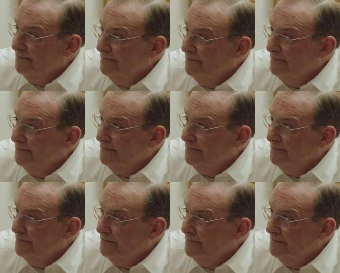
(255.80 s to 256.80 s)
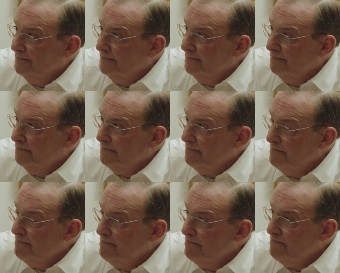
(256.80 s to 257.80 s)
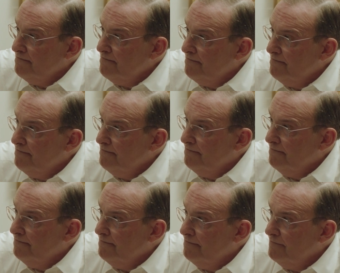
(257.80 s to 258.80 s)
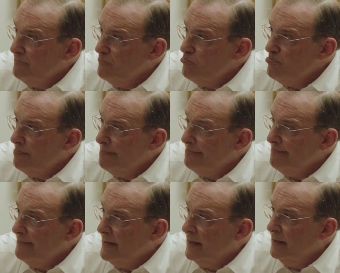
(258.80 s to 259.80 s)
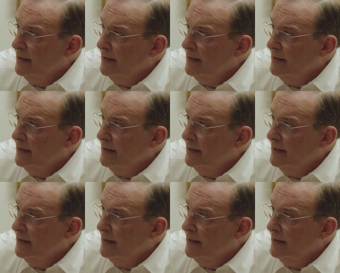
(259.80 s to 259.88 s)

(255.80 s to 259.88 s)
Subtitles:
This person isn't speaking.